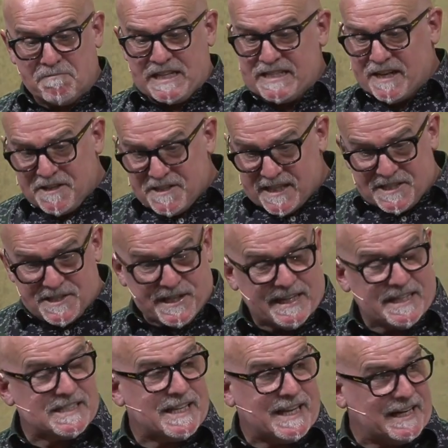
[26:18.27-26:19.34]
there's no such thing
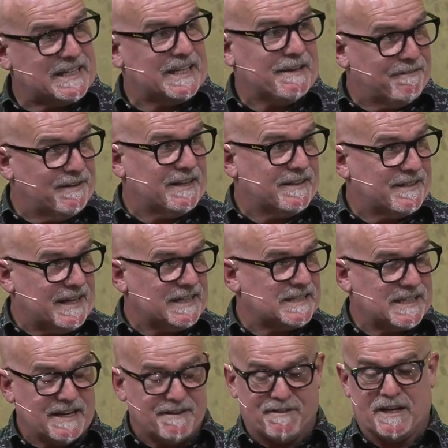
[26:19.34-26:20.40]
as
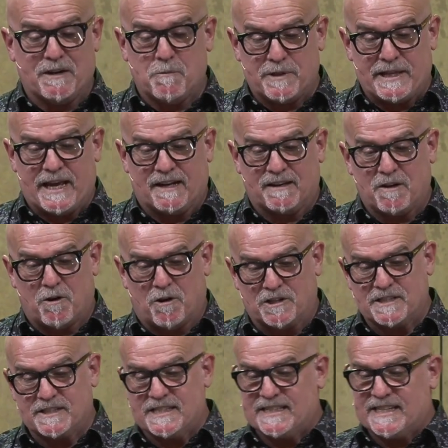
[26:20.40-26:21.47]
Thanksgiving without
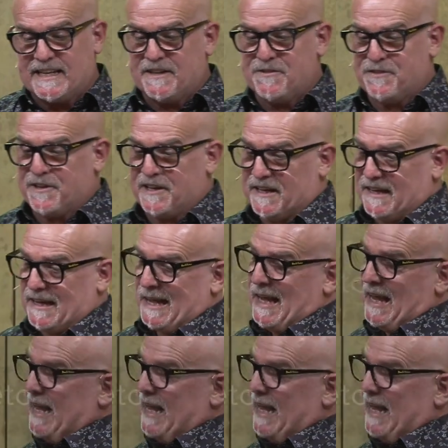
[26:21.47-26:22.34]
cost. The second thing